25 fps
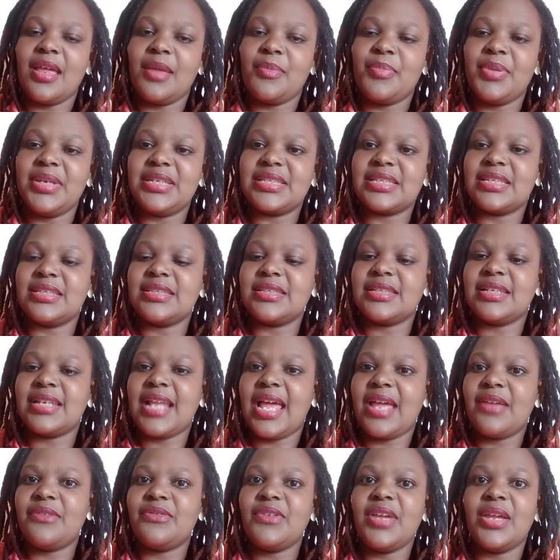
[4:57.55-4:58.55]
person's
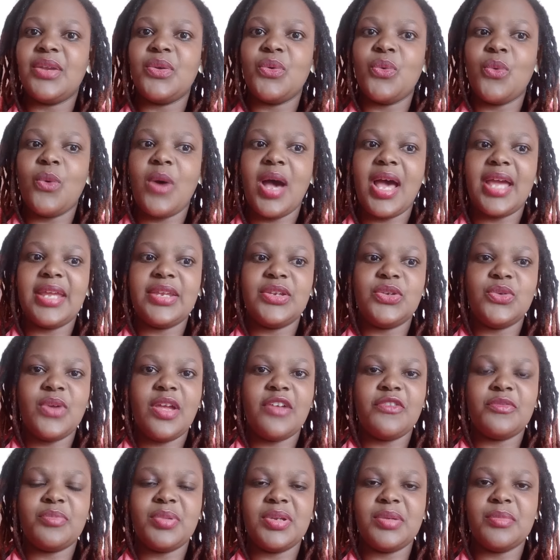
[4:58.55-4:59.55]
life and why you
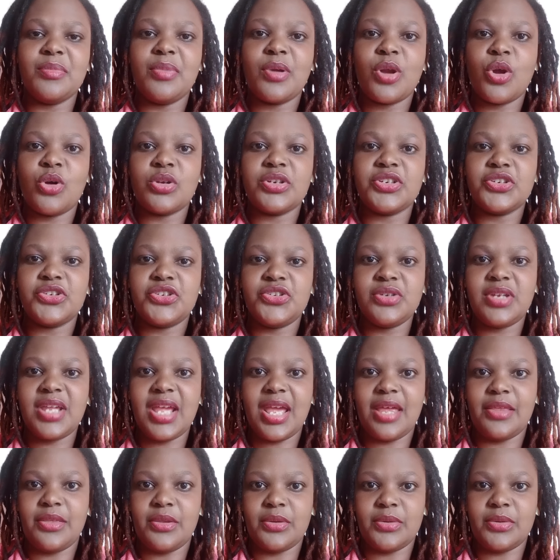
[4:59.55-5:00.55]
have been brought
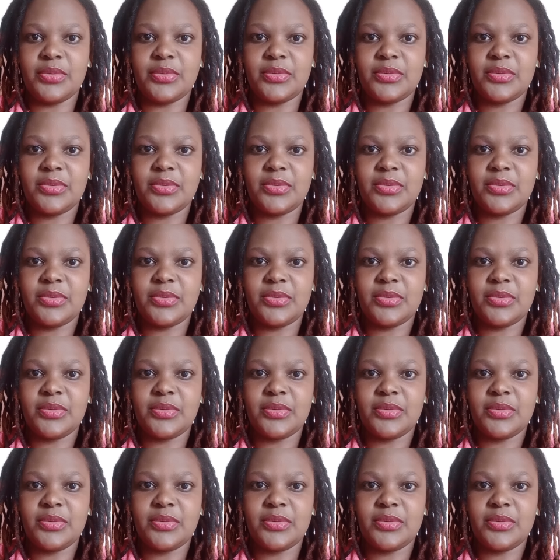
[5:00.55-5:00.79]
together.